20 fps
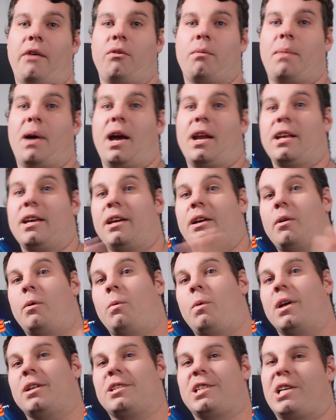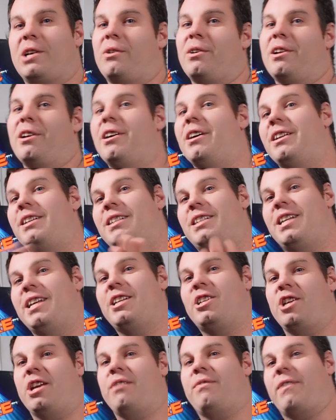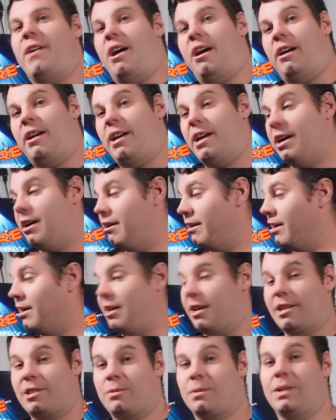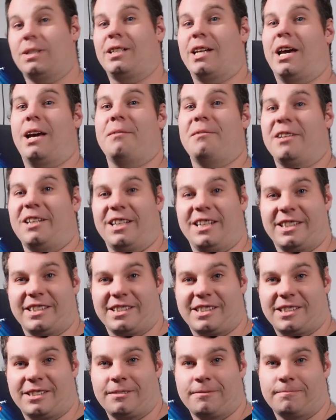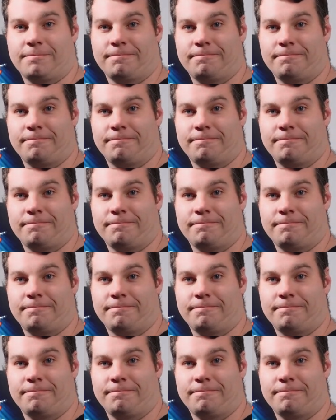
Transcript: Everybody, what's going on? DJ Fire here, and guess what time it is?